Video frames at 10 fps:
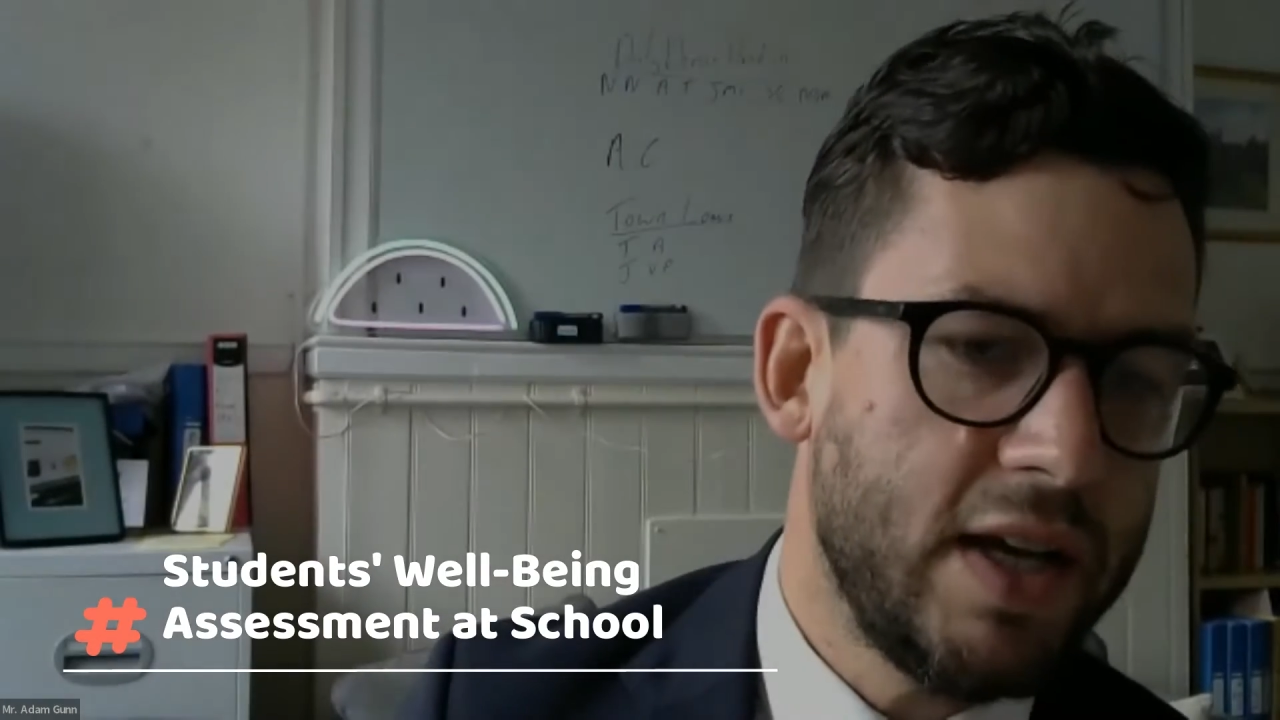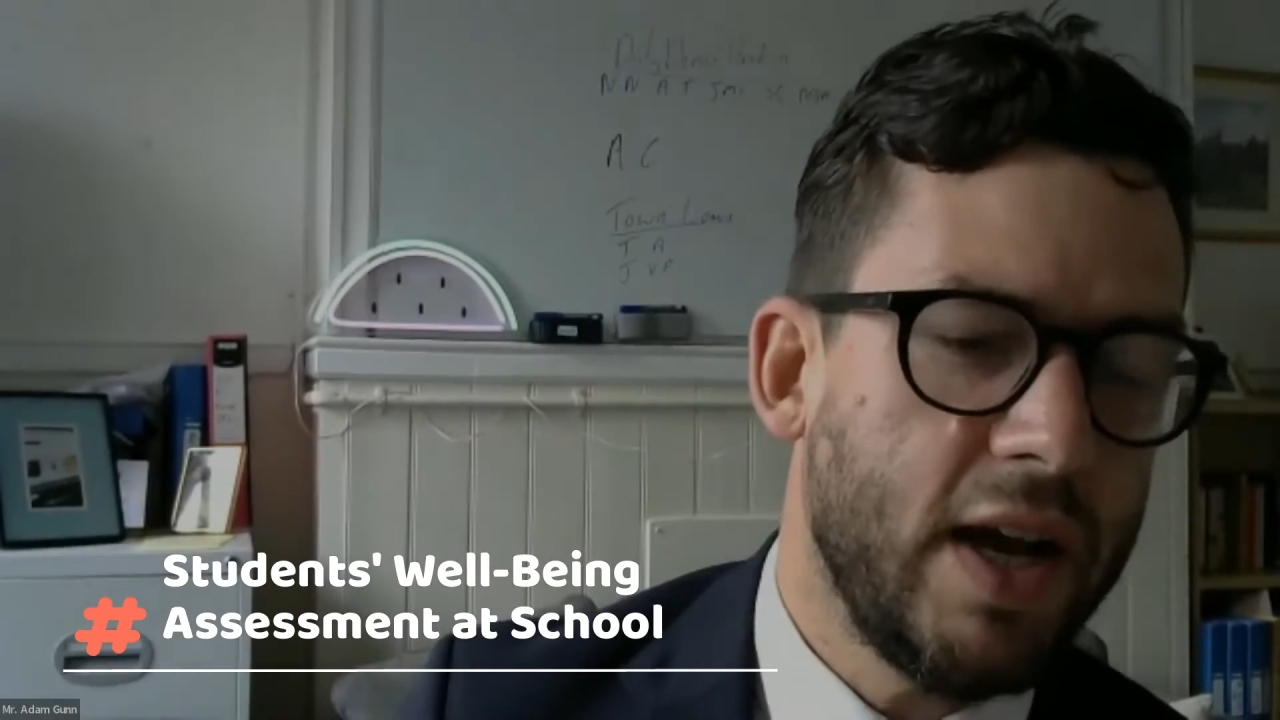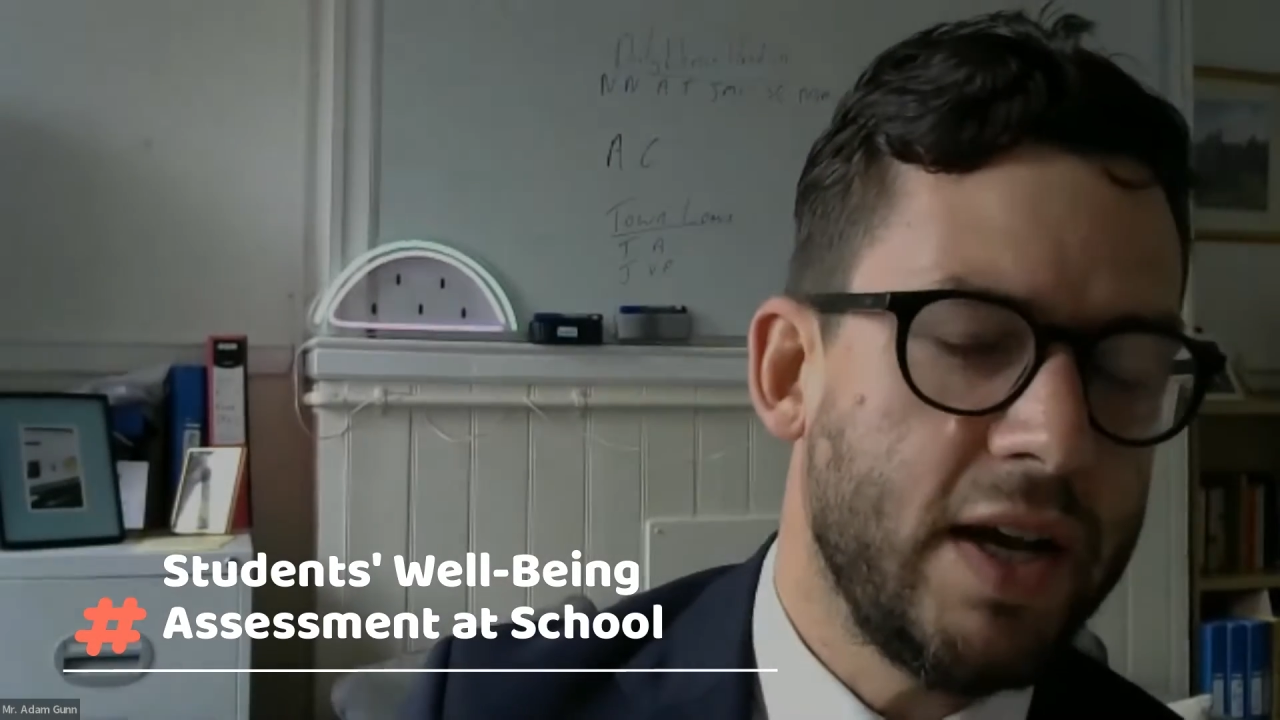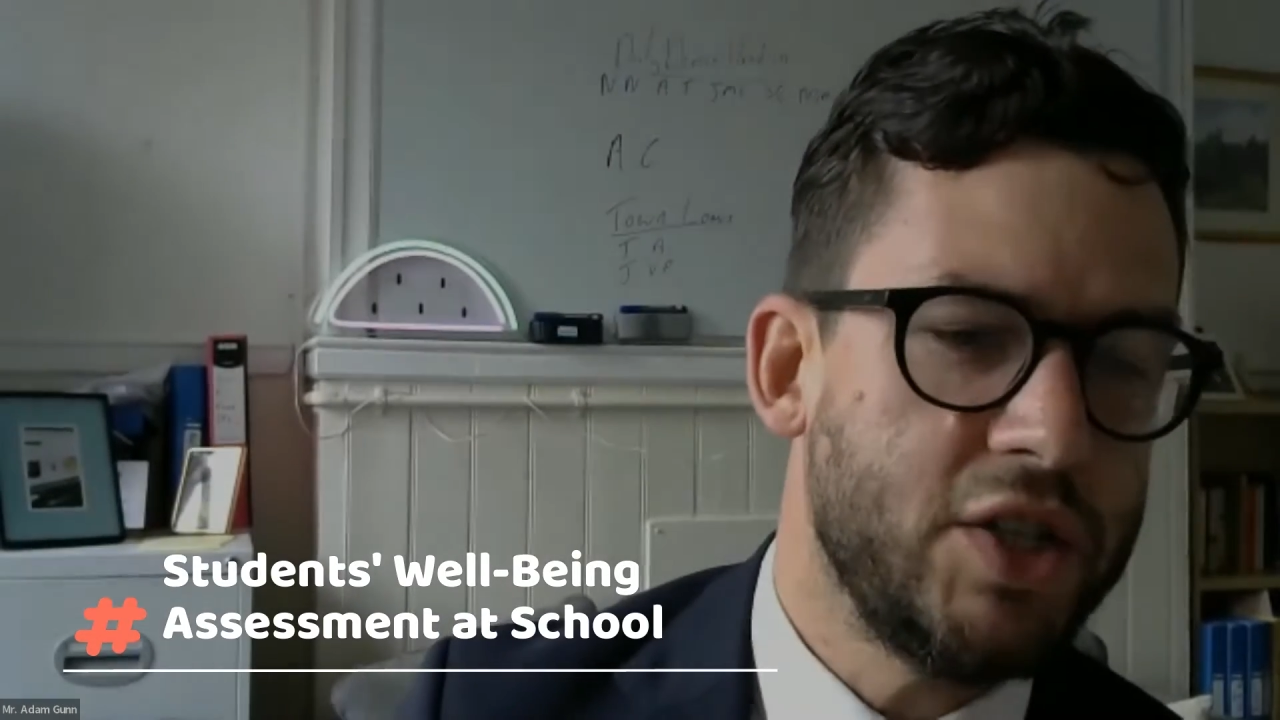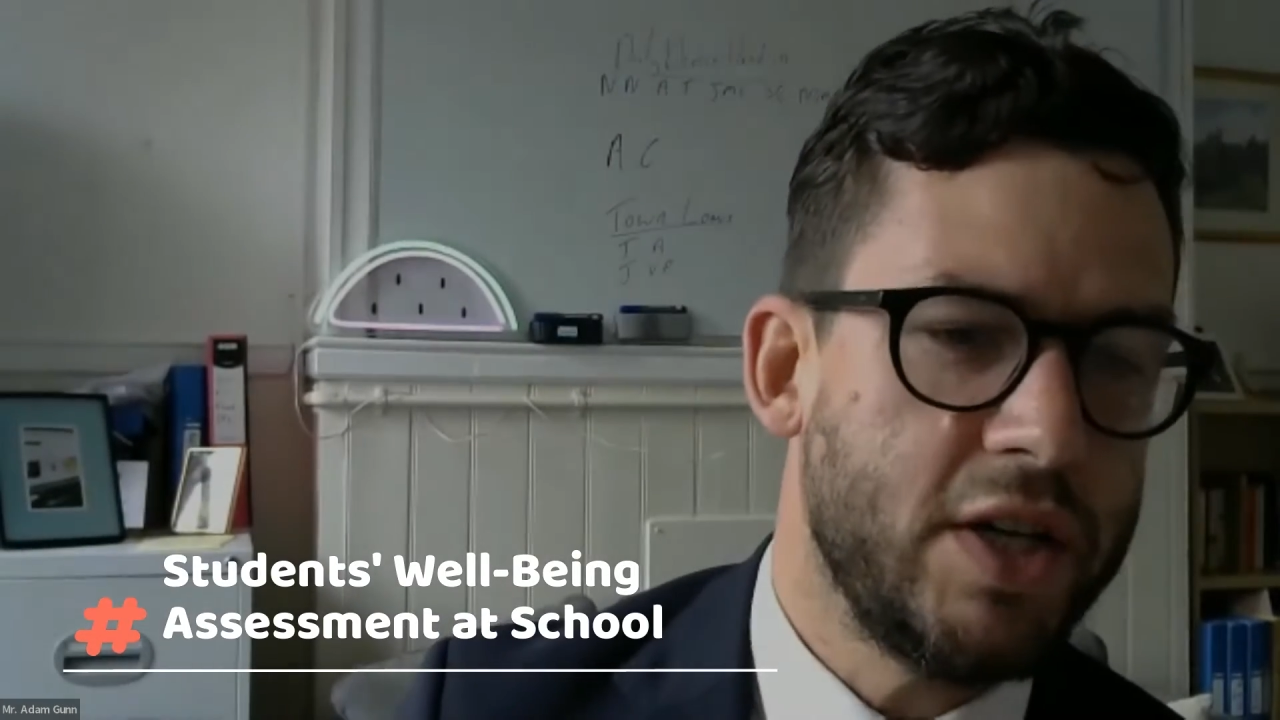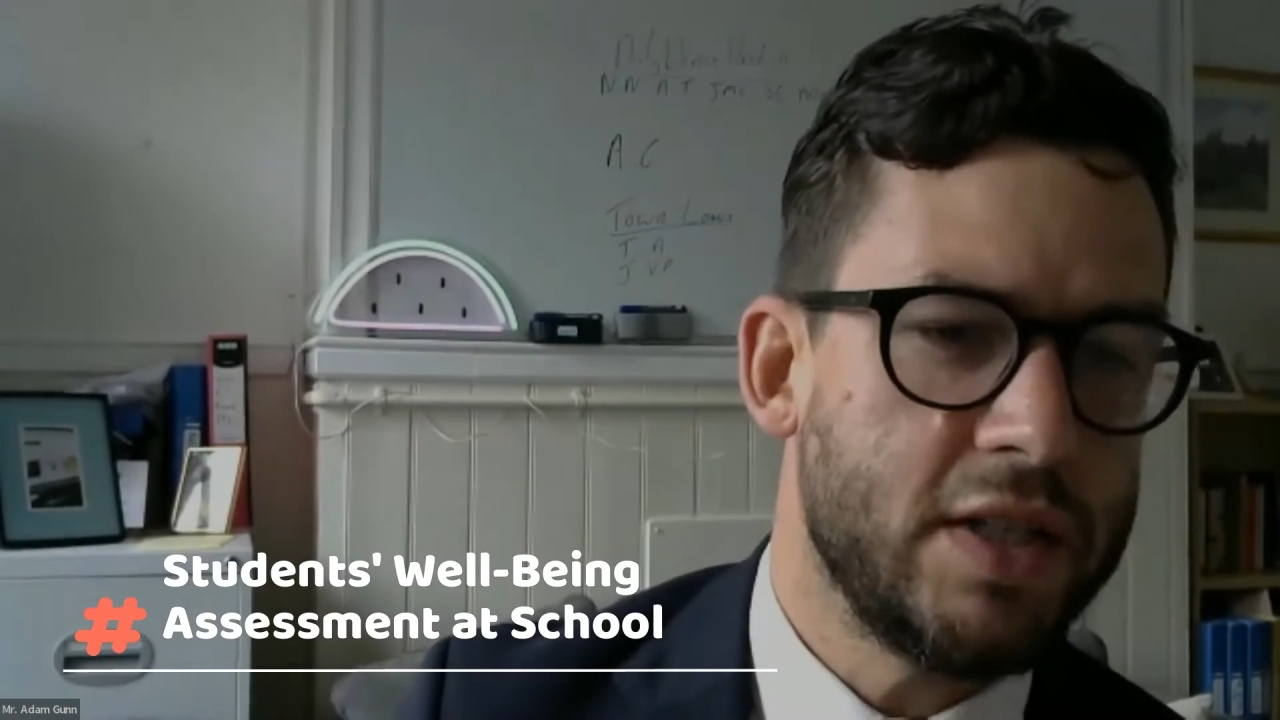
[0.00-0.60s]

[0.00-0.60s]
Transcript: teenage